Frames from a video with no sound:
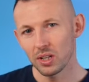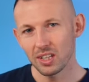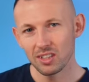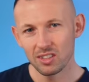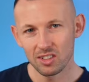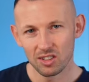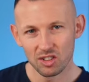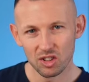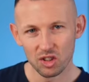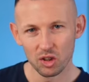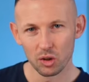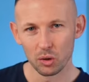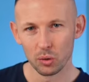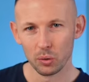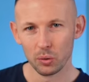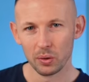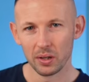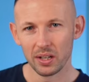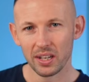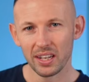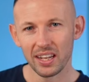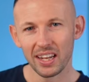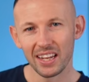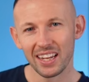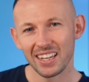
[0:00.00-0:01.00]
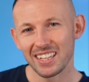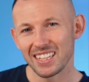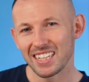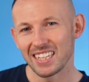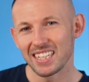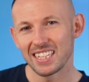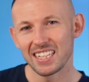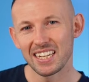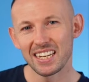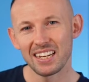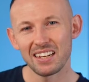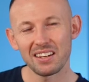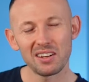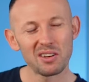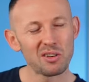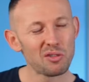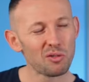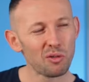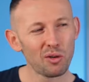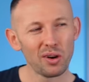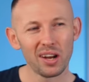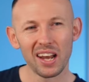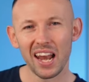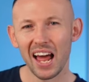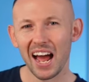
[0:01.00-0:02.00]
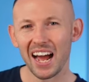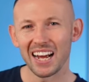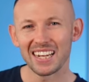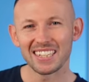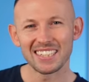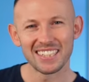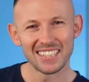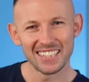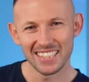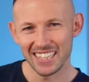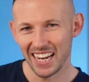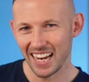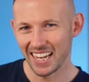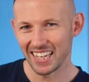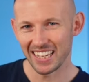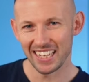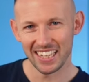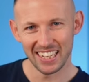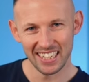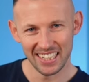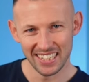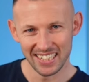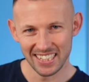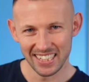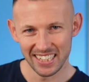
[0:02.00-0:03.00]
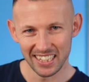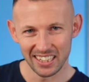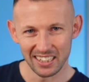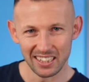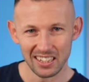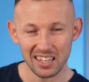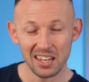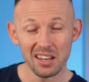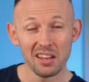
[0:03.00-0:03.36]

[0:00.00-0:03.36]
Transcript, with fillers: need to do is sit, relax, and take it easy.